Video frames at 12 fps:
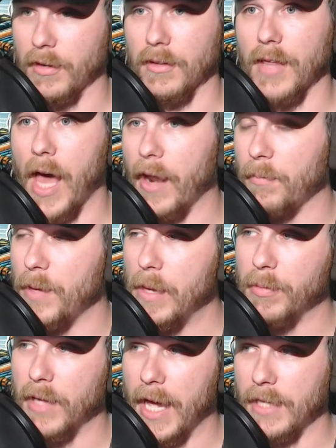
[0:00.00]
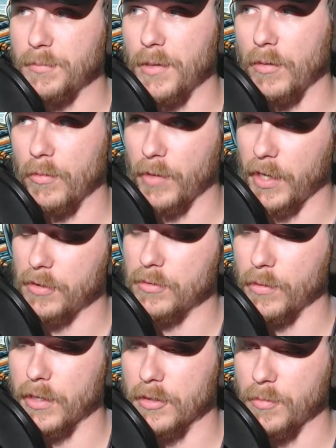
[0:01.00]
a lot of people ask me, when I used
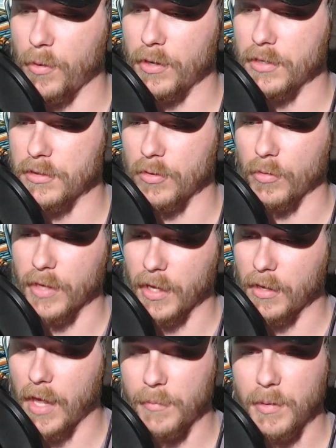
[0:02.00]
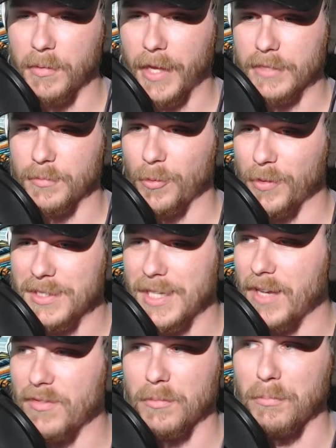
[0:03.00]
to work at a sporting goods store, a lot of people ask me, what does
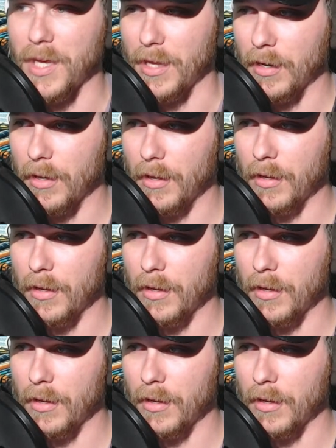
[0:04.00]
that even mean?